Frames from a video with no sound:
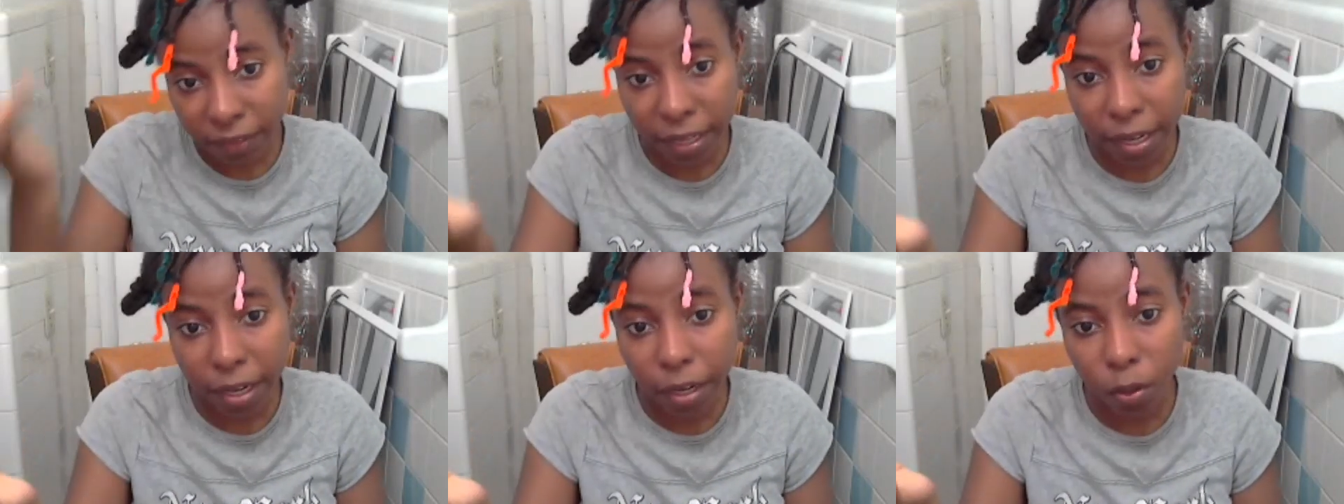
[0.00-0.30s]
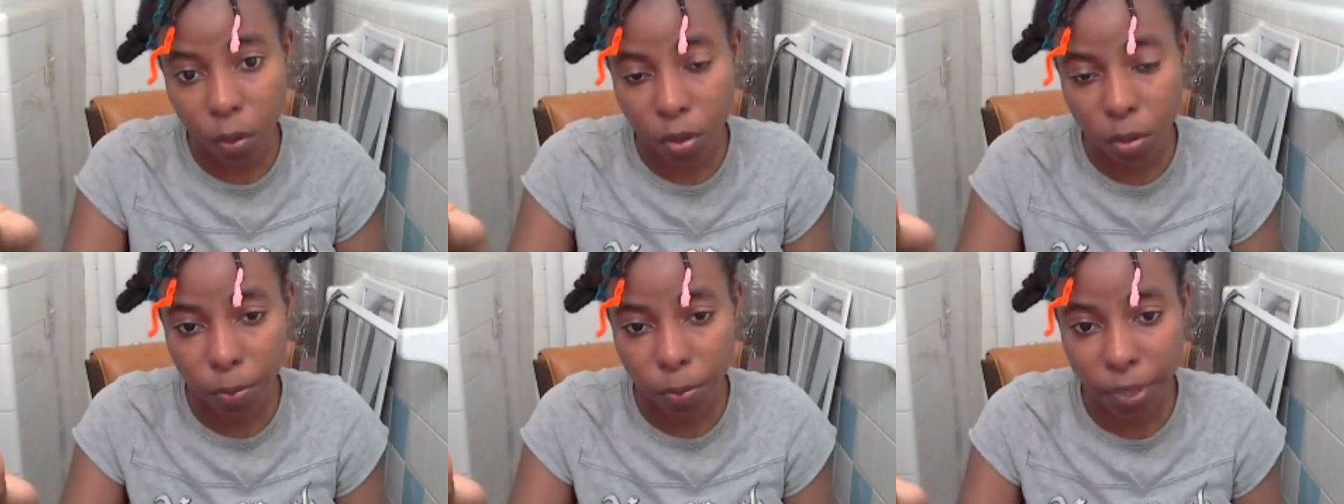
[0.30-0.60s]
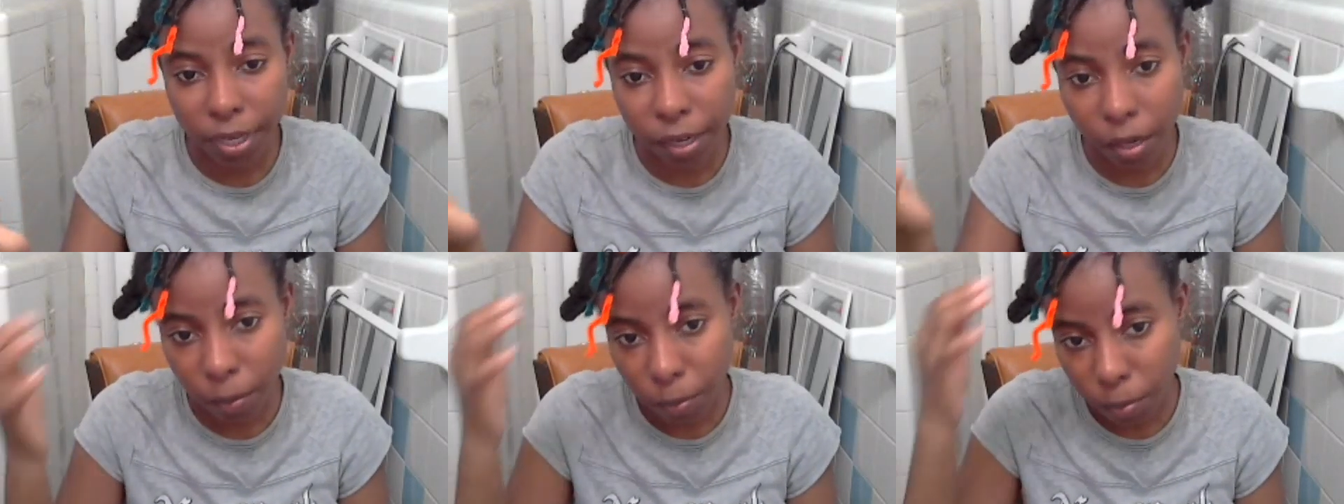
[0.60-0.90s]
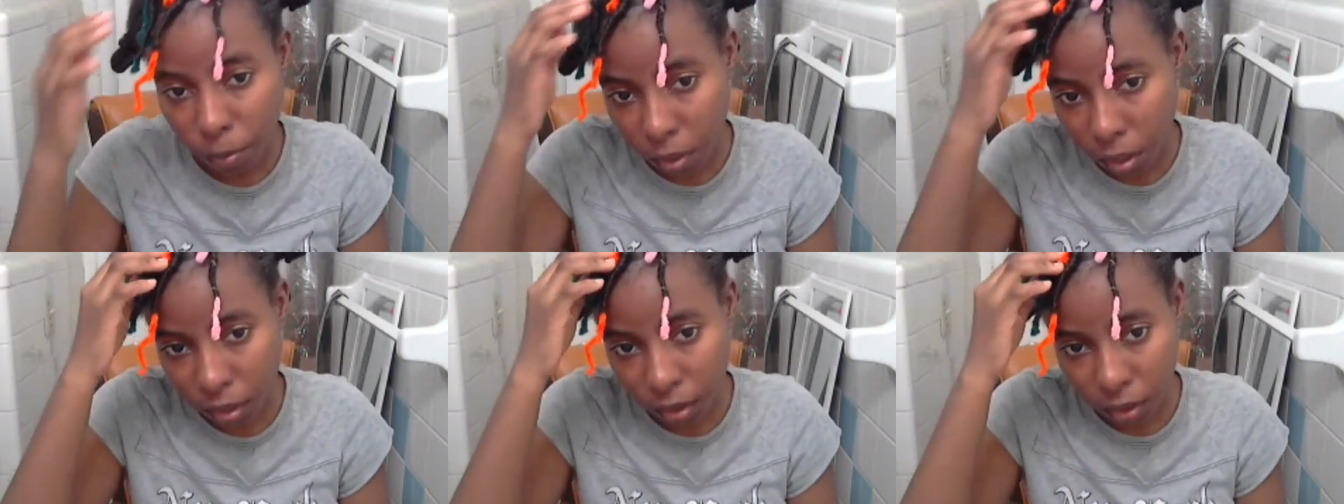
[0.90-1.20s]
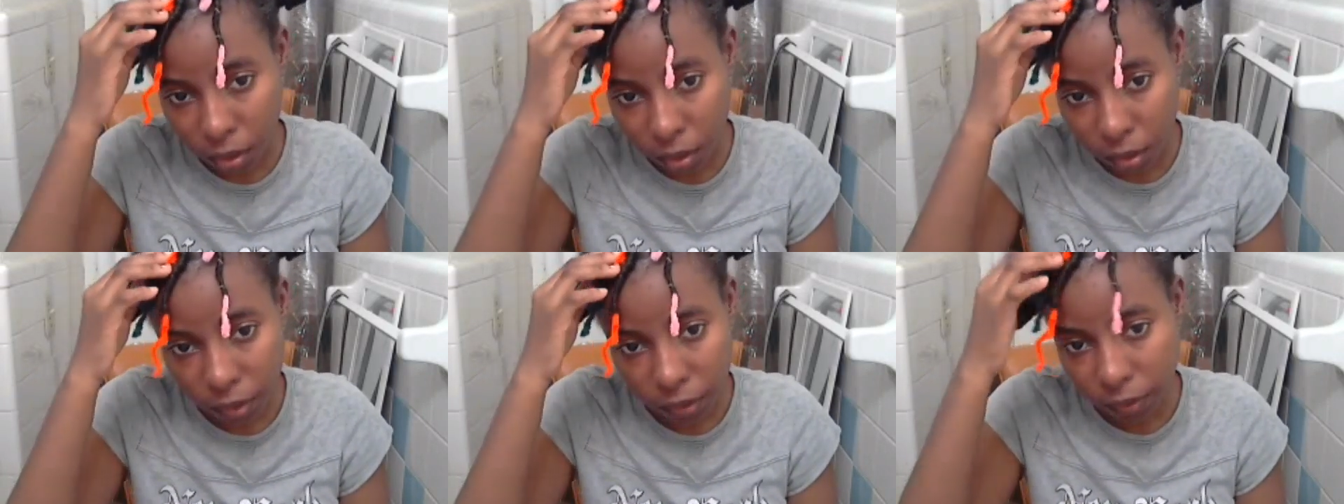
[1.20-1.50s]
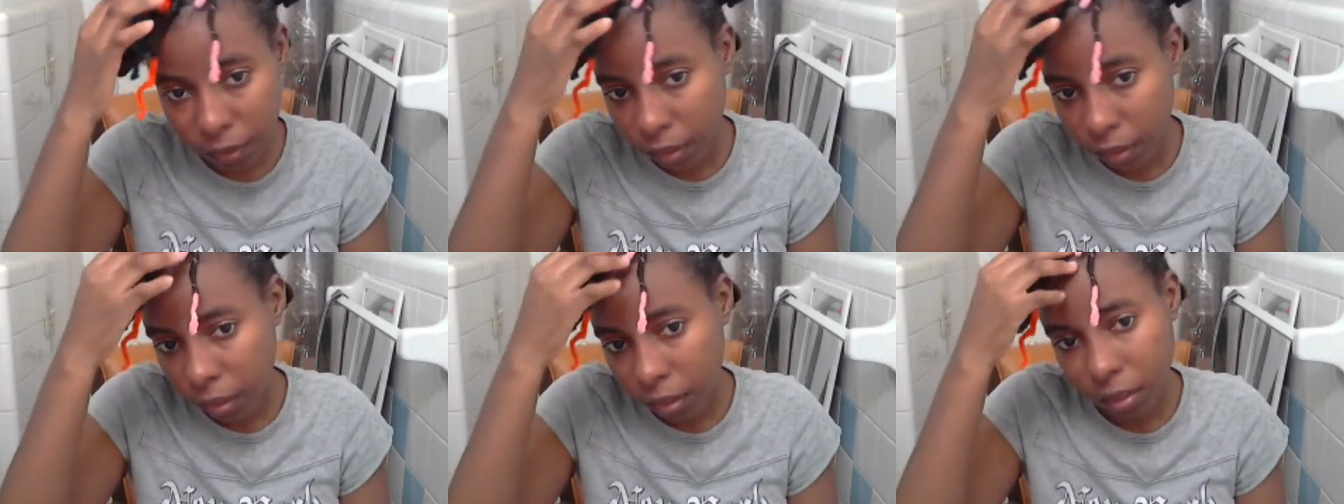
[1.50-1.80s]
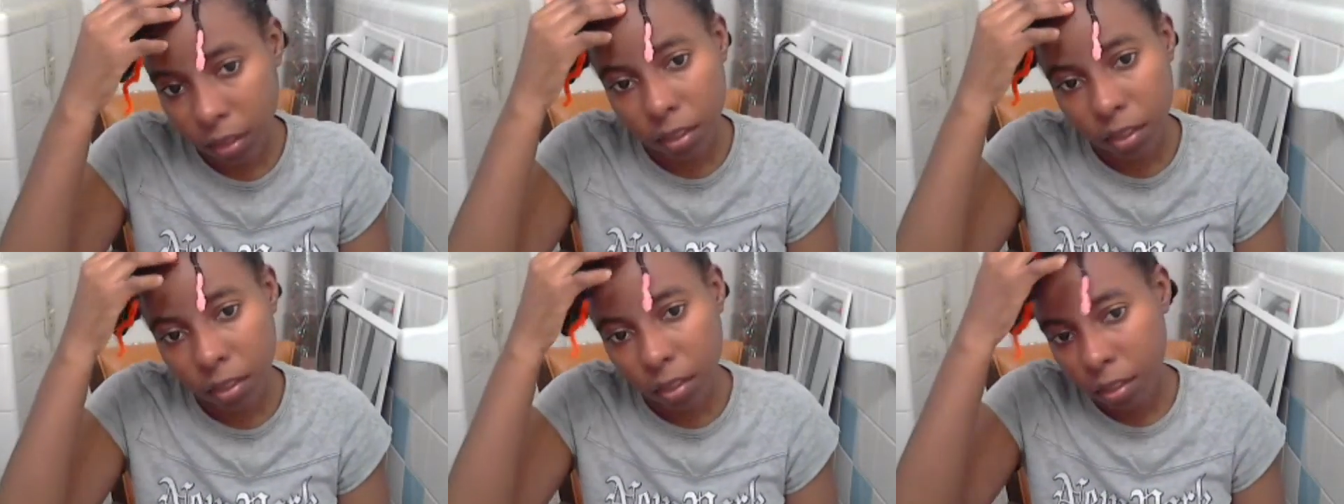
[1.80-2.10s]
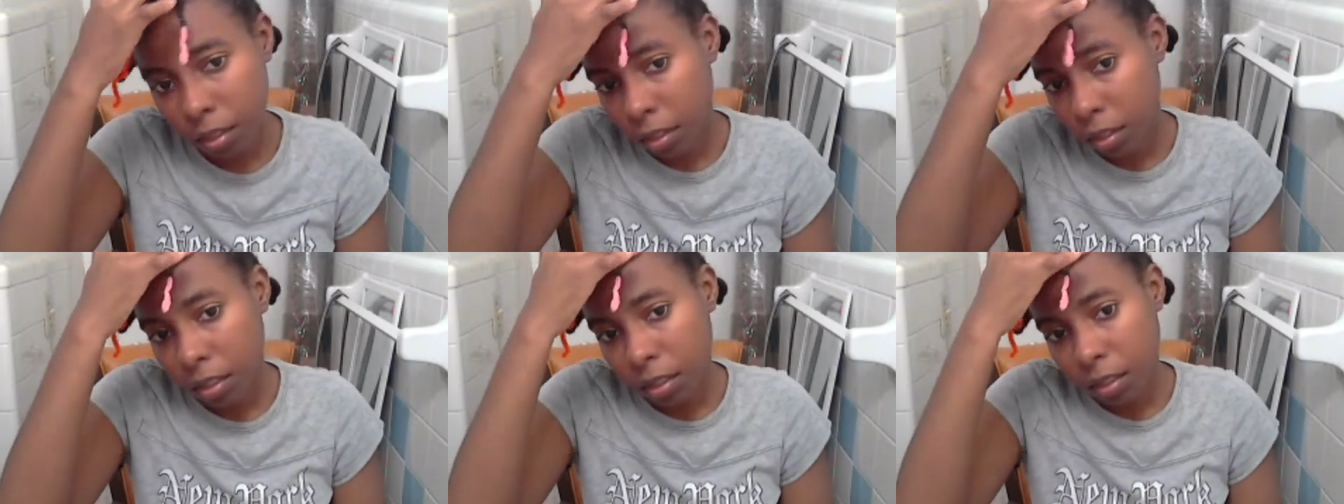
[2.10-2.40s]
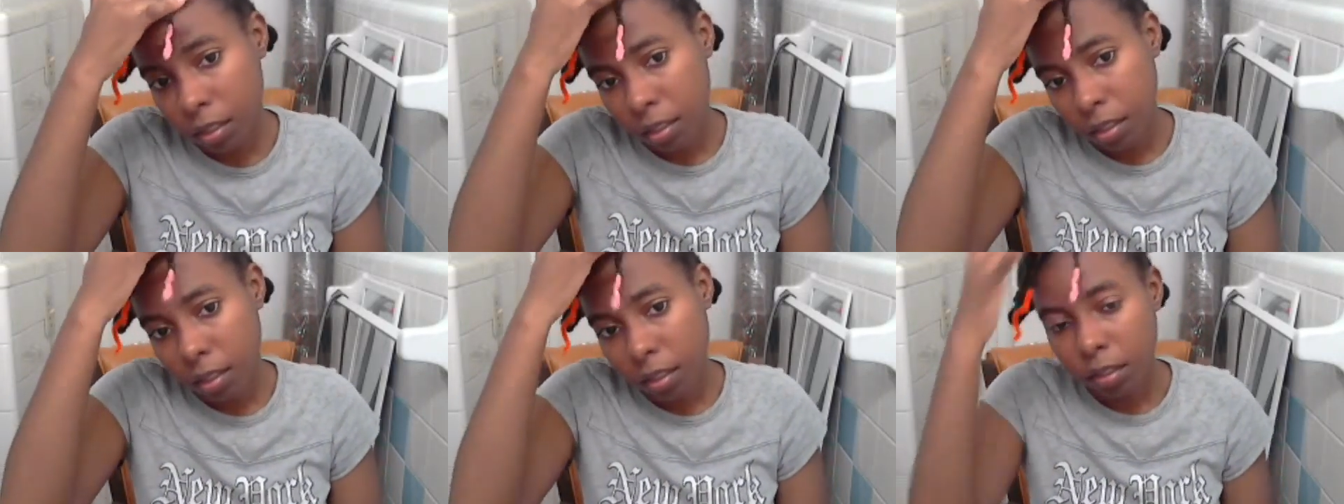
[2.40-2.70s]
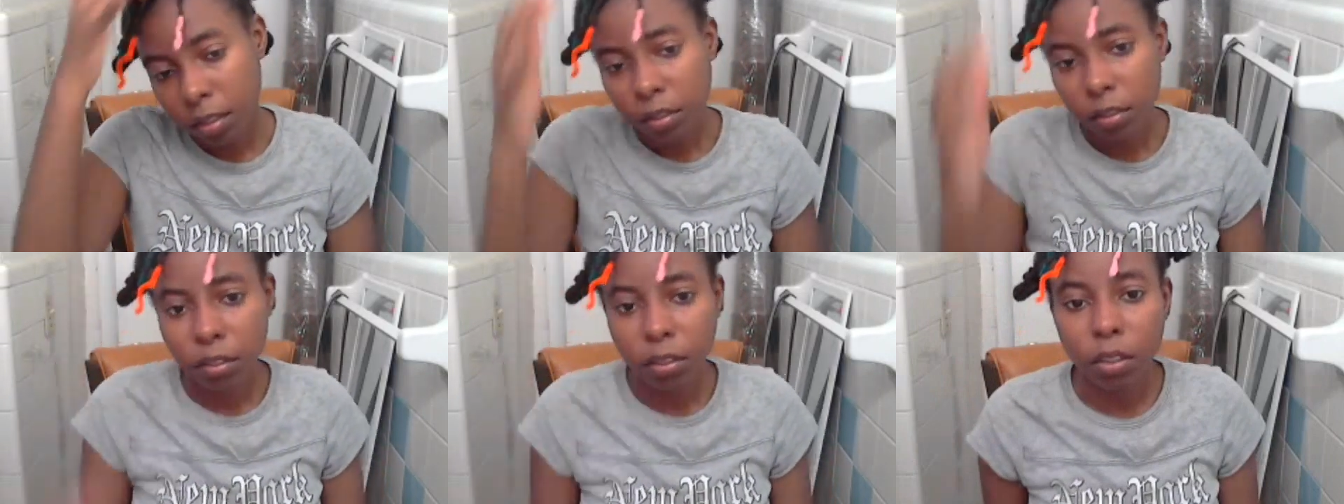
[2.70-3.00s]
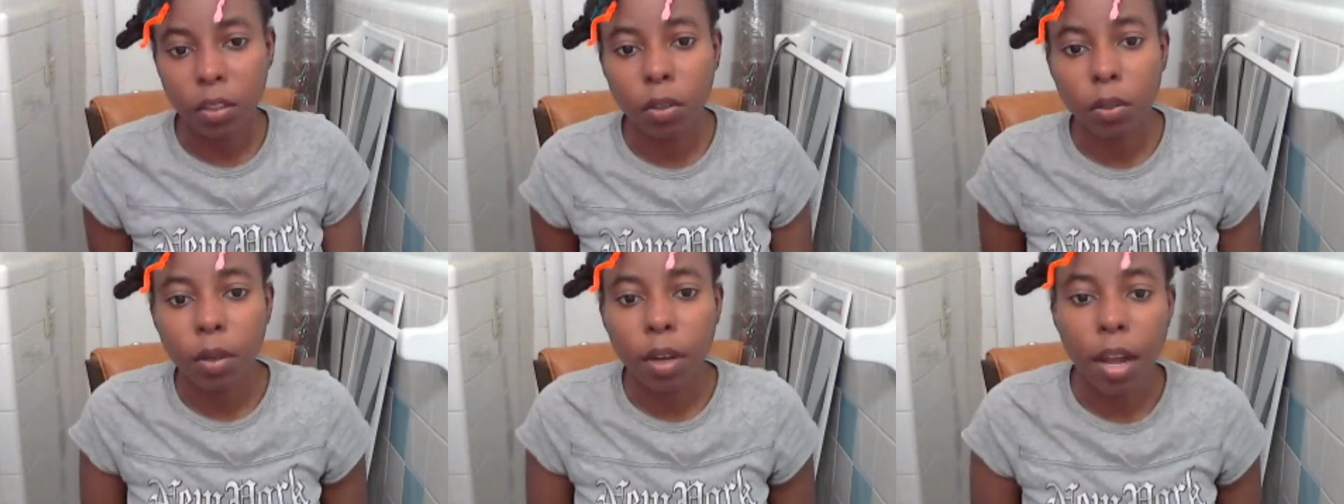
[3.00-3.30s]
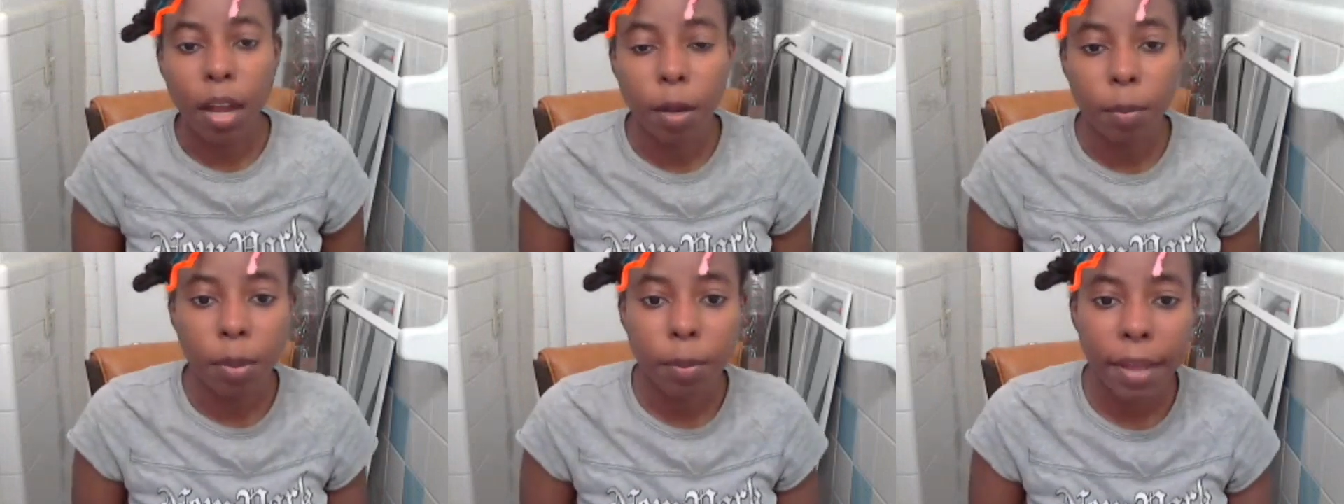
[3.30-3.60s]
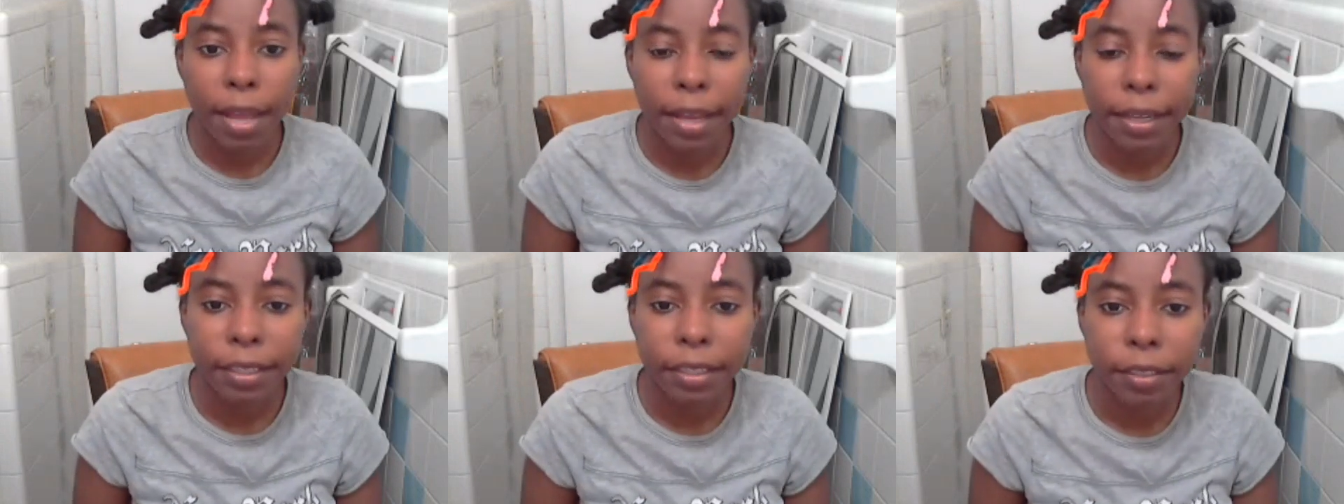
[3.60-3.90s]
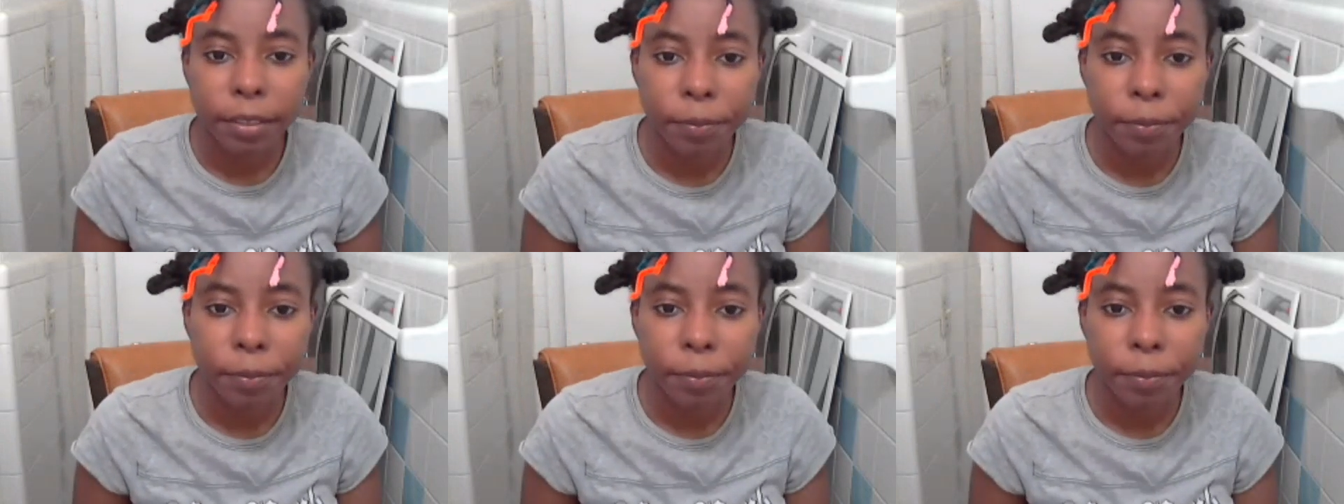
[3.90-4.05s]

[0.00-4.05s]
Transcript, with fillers: out or a braid out product. So I'll be back.